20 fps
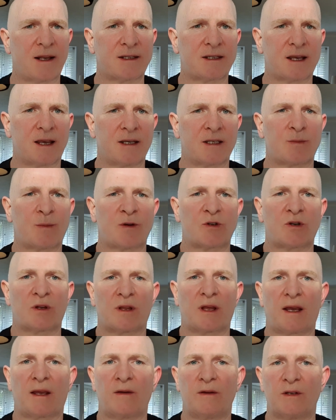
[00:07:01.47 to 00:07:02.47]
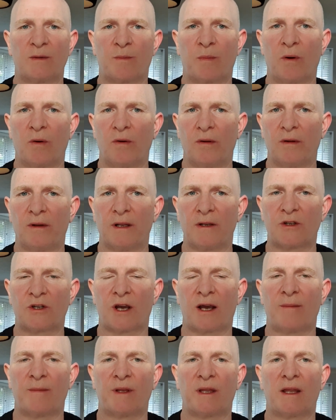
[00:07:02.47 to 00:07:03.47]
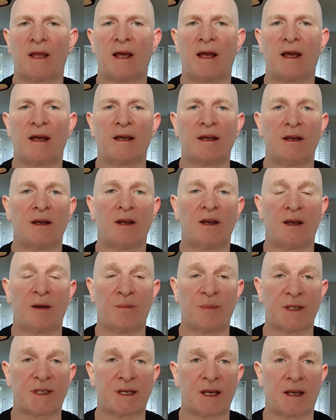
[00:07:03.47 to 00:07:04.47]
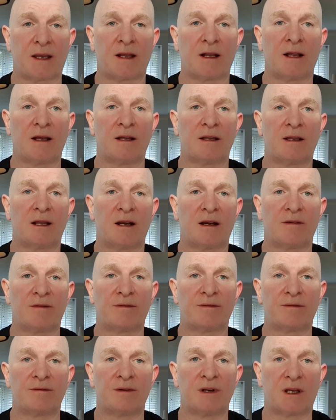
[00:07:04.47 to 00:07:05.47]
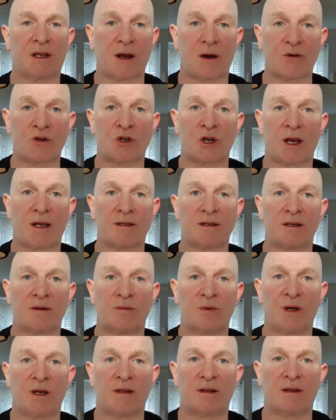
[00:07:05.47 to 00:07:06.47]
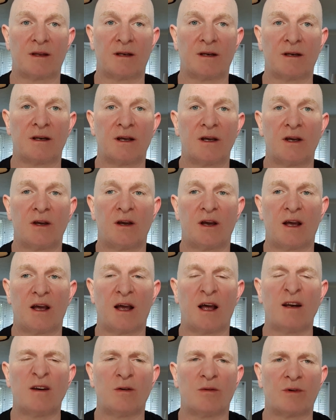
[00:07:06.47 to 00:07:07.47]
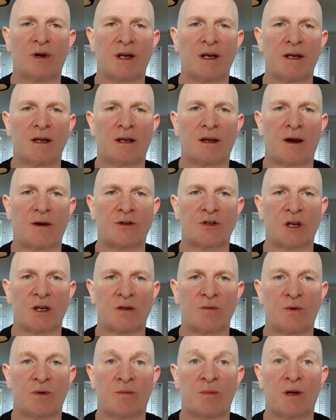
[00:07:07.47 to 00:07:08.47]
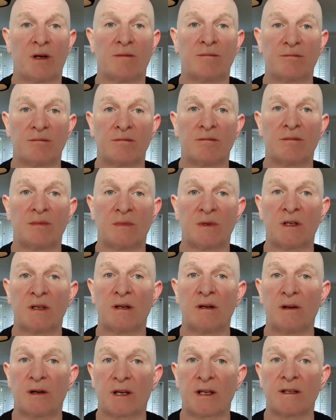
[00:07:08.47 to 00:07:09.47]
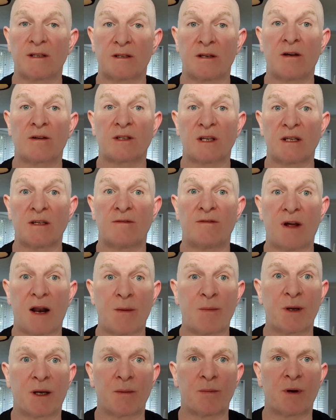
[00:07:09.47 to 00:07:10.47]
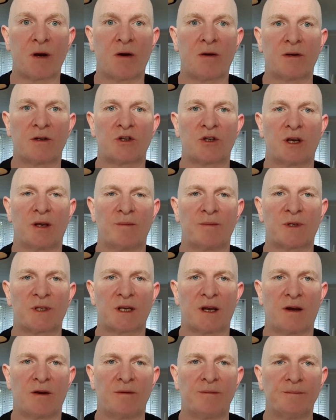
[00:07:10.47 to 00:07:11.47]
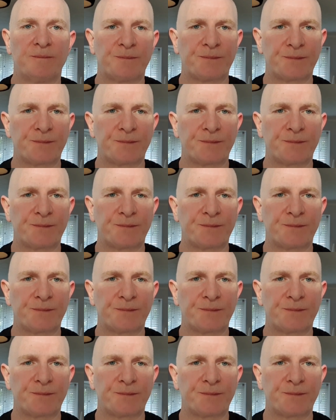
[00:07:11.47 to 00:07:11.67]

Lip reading: to say a special thank you to Paul, the chairman there in particular, that I've negotiated with, and not really negotiated with, but looked at developing a partnership. So